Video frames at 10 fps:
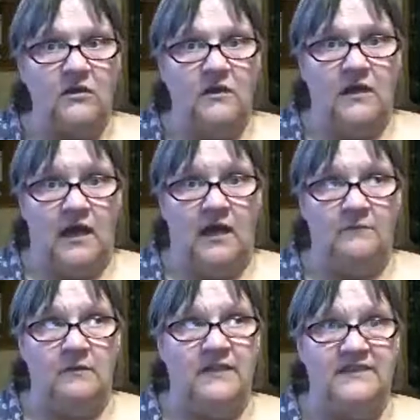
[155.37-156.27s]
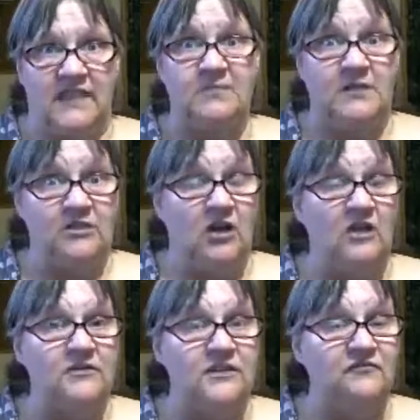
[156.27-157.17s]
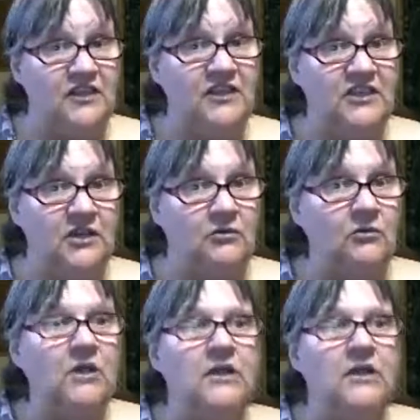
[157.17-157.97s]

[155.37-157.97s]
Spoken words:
it takes me longer than video.